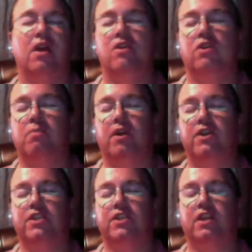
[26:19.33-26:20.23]
You can
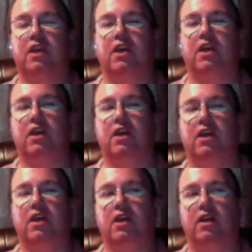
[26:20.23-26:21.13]
parse the
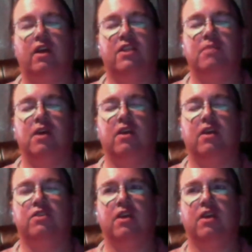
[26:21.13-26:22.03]
XML
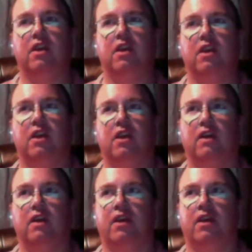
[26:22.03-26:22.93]
using
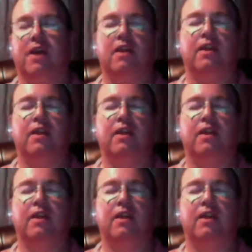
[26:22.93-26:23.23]
XPath